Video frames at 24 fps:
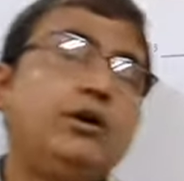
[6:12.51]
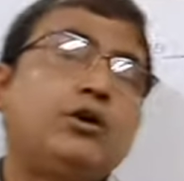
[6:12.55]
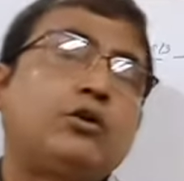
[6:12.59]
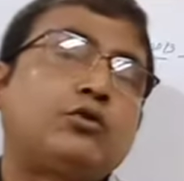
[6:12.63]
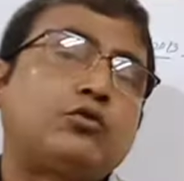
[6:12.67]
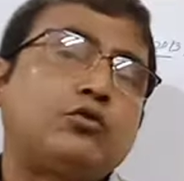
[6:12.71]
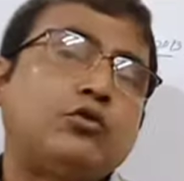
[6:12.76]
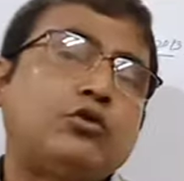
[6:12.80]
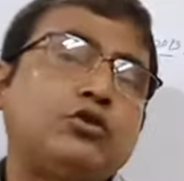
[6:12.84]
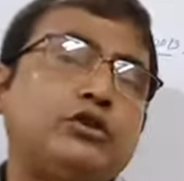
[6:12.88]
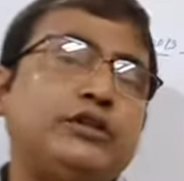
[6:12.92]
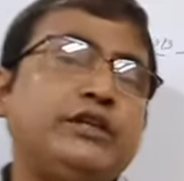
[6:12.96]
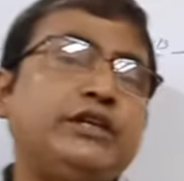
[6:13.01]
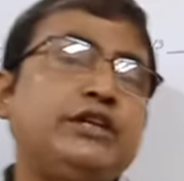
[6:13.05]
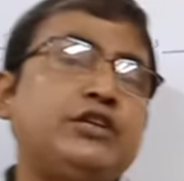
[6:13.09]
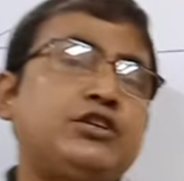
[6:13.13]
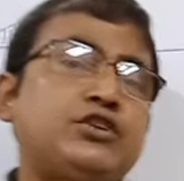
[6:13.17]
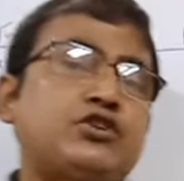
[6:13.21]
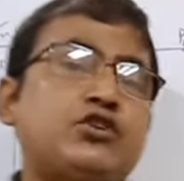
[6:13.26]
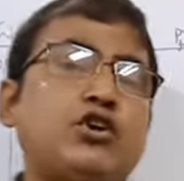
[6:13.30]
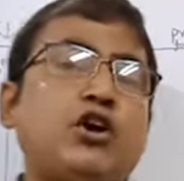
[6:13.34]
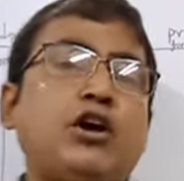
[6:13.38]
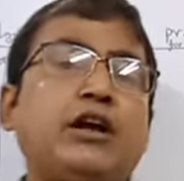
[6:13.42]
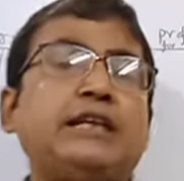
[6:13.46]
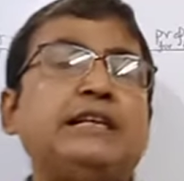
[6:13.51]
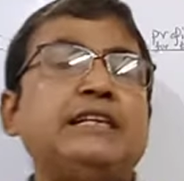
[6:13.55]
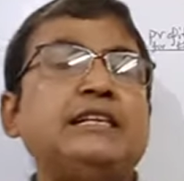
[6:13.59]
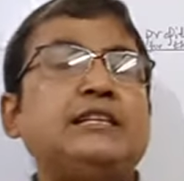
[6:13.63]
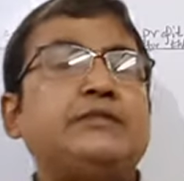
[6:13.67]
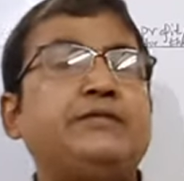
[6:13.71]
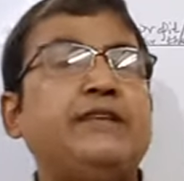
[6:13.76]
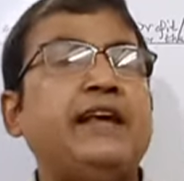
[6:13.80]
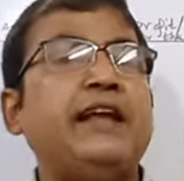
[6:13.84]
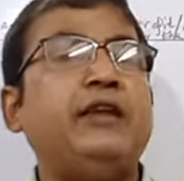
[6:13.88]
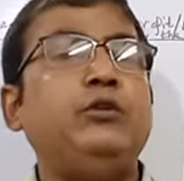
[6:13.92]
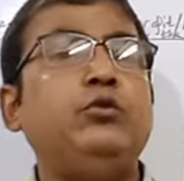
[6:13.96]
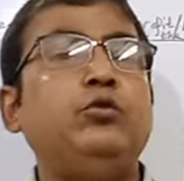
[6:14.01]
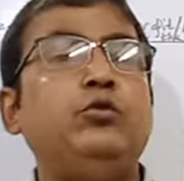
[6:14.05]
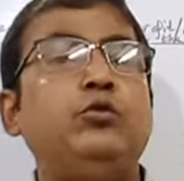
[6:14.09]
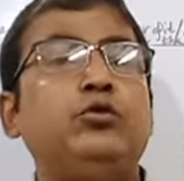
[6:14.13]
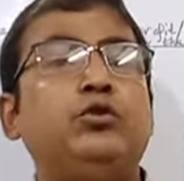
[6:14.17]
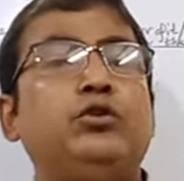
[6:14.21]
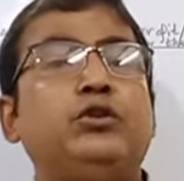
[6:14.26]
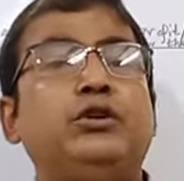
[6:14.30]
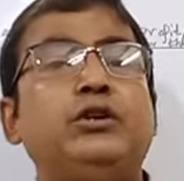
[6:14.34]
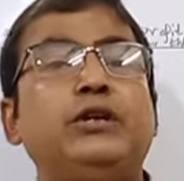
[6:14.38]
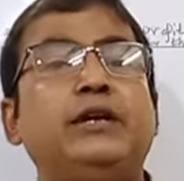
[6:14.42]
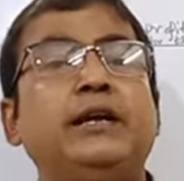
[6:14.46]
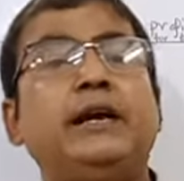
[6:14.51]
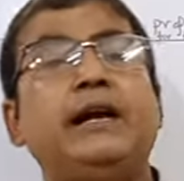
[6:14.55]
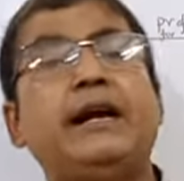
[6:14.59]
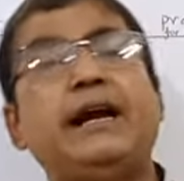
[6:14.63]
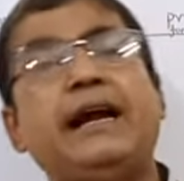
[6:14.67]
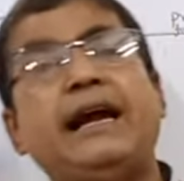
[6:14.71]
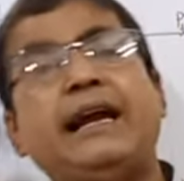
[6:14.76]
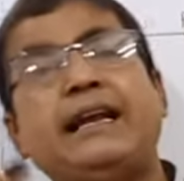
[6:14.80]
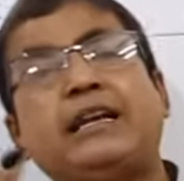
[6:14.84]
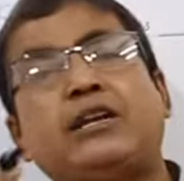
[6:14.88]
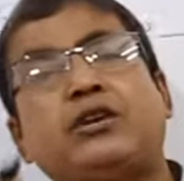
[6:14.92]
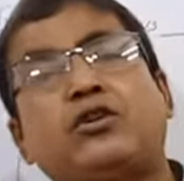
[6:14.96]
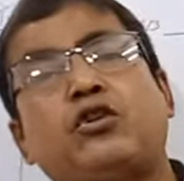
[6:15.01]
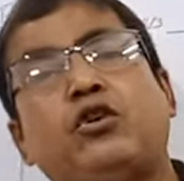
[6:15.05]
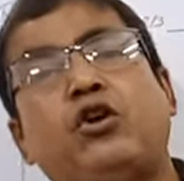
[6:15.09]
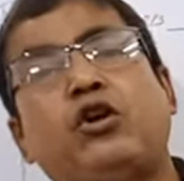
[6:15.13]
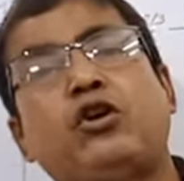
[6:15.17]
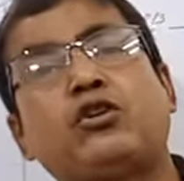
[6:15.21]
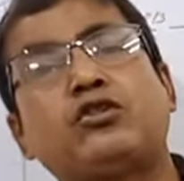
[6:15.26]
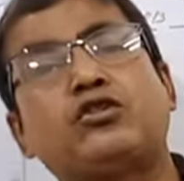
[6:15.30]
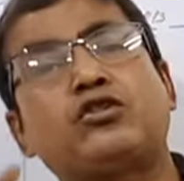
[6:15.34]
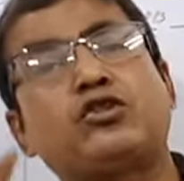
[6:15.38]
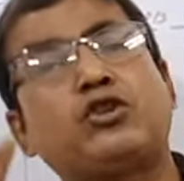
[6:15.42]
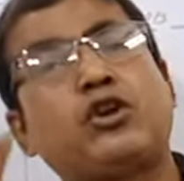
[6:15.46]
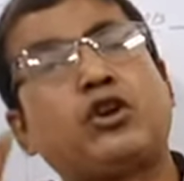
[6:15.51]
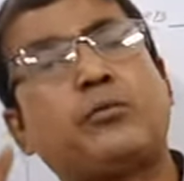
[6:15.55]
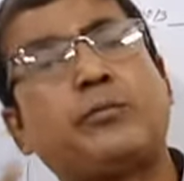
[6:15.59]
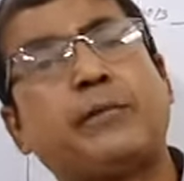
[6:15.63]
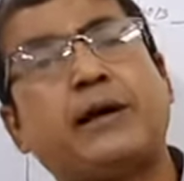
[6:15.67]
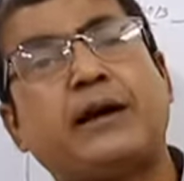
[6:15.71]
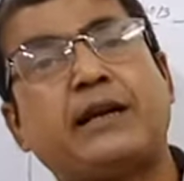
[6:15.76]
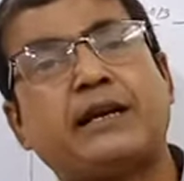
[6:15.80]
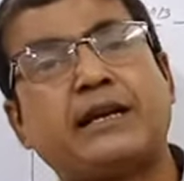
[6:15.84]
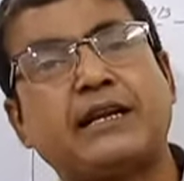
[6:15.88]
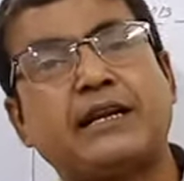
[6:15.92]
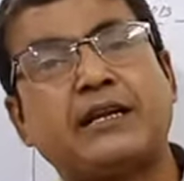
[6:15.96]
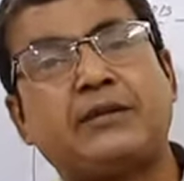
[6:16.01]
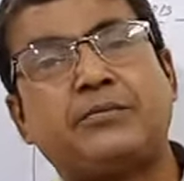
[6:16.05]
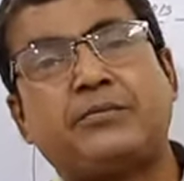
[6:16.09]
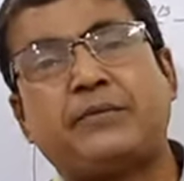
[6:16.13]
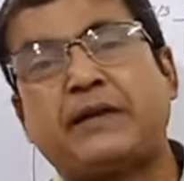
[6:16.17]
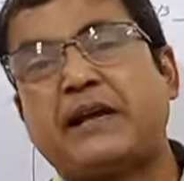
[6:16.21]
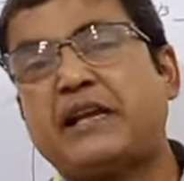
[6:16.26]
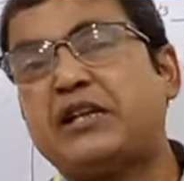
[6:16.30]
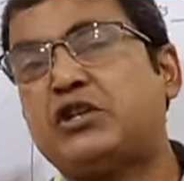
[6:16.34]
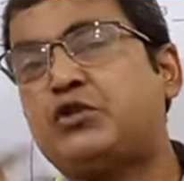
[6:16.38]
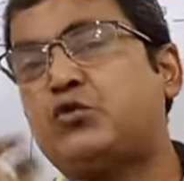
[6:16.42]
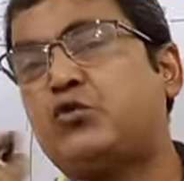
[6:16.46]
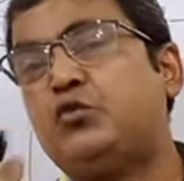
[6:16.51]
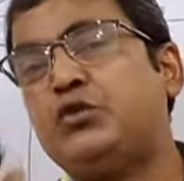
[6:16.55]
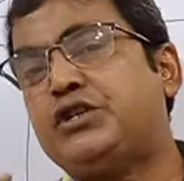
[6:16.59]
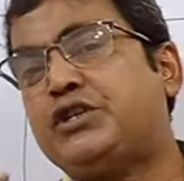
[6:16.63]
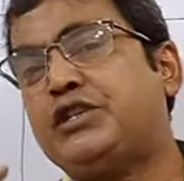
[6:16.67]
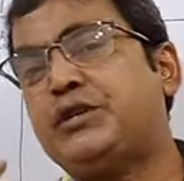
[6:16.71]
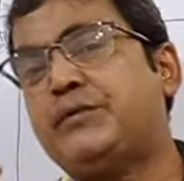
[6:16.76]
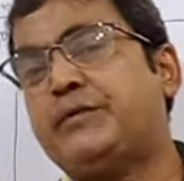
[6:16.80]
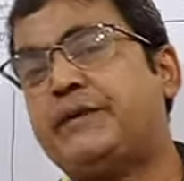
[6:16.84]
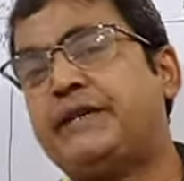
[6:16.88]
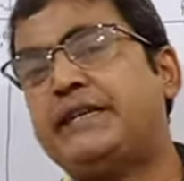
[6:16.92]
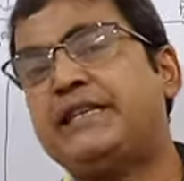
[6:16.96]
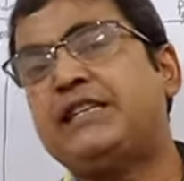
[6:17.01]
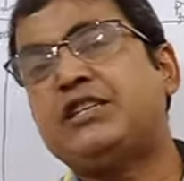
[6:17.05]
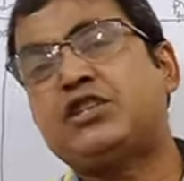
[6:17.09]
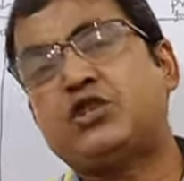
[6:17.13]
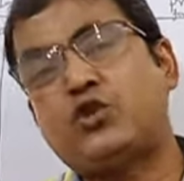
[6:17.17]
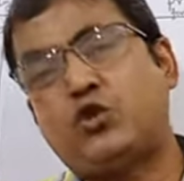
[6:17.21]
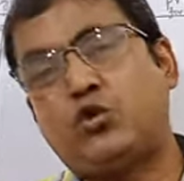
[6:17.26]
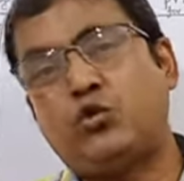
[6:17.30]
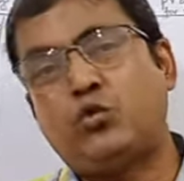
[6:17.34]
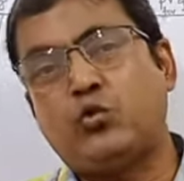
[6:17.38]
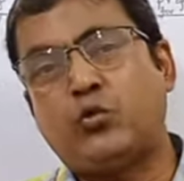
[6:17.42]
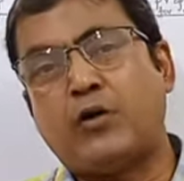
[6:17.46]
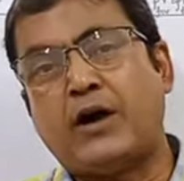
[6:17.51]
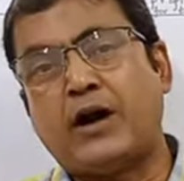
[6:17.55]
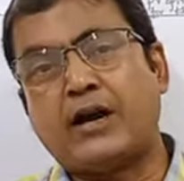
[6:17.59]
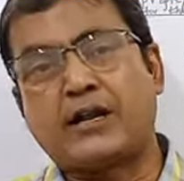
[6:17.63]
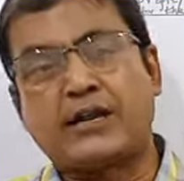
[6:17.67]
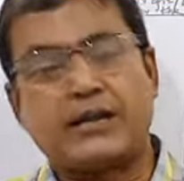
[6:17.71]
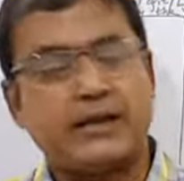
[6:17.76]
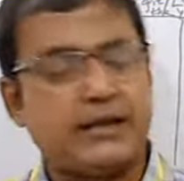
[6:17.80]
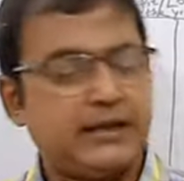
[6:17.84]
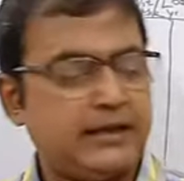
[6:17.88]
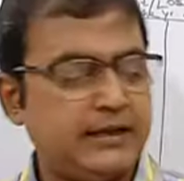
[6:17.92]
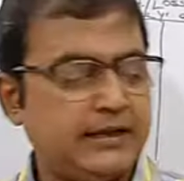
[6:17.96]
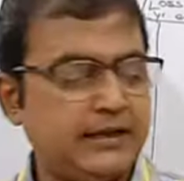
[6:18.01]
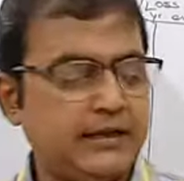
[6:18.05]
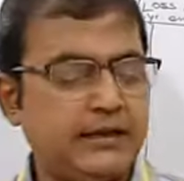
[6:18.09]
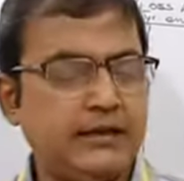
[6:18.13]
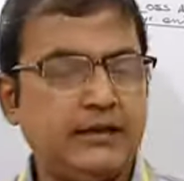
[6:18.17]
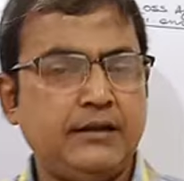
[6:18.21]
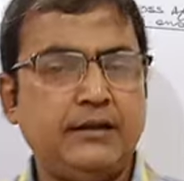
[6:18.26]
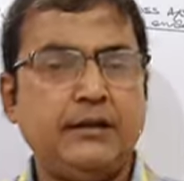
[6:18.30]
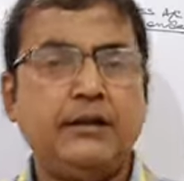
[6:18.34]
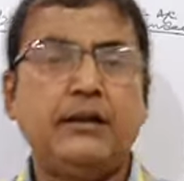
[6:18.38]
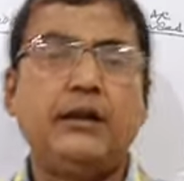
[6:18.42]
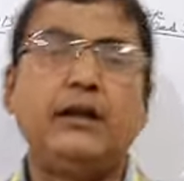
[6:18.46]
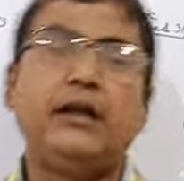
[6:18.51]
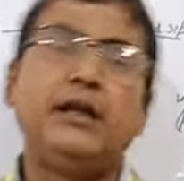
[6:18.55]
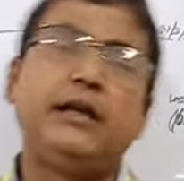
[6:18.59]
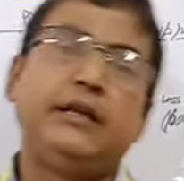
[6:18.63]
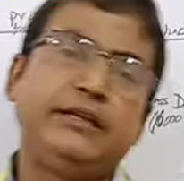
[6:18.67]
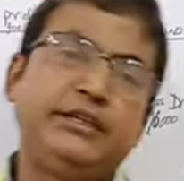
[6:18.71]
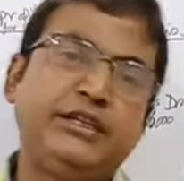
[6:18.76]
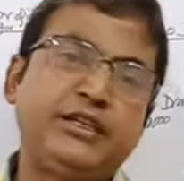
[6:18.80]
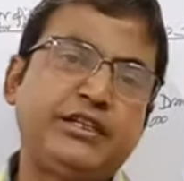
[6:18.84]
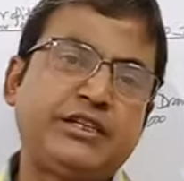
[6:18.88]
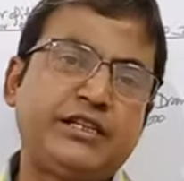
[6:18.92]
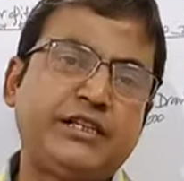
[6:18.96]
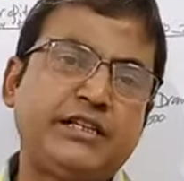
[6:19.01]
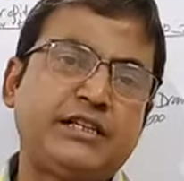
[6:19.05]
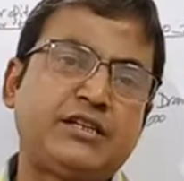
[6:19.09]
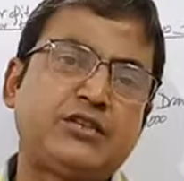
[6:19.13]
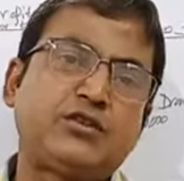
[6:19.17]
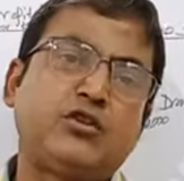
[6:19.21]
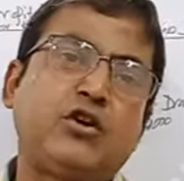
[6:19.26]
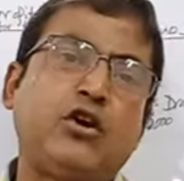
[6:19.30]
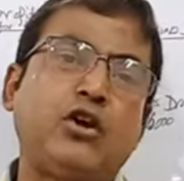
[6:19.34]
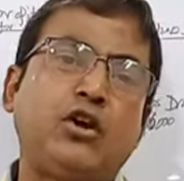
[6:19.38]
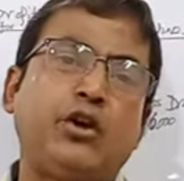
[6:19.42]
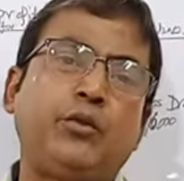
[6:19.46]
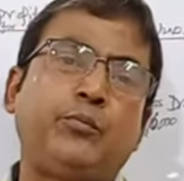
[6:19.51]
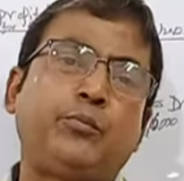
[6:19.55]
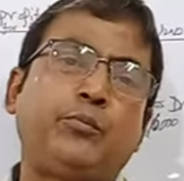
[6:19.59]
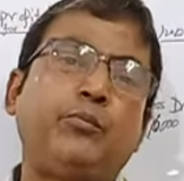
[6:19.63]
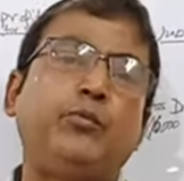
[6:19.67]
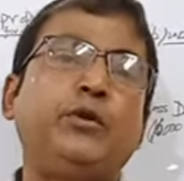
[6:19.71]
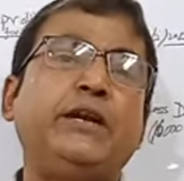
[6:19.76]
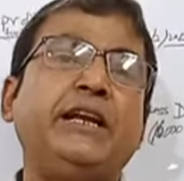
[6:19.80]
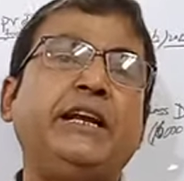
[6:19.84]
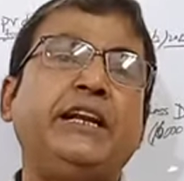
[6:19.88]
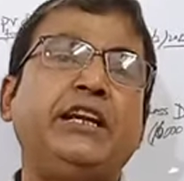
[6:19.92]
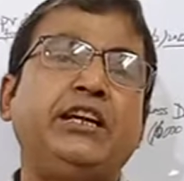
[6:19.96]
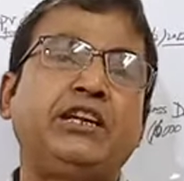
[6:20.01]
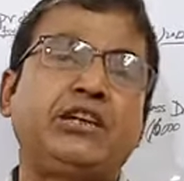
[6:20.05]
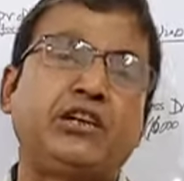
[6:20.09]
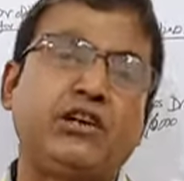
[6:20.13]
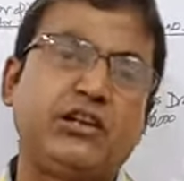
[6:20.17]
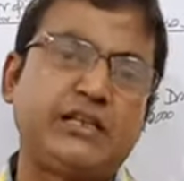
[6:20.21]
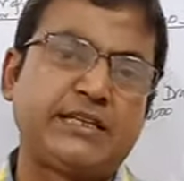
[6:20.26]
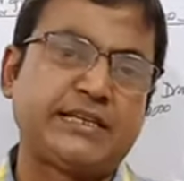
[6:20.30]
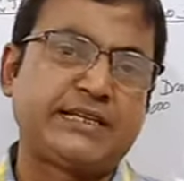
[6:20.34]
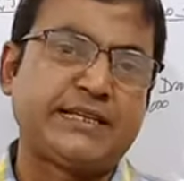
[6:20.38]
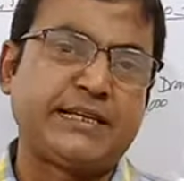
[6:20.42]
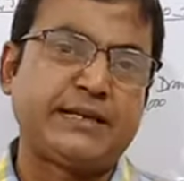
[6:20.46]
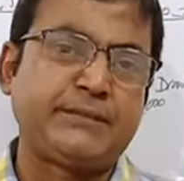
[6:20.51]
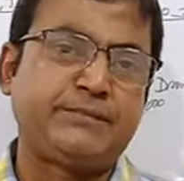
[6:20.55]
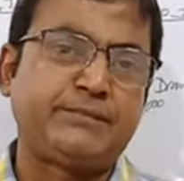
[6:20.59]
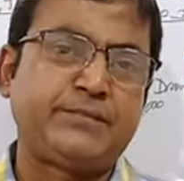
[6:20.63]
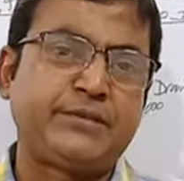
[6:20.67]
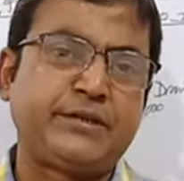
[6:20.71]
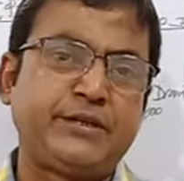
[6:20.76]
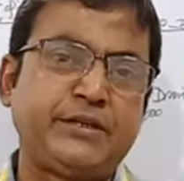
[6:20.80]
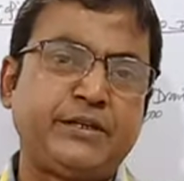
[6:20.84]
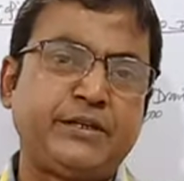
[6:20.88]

closing stock is valued at cost or market price, whichever is lower. This is called prudent concept.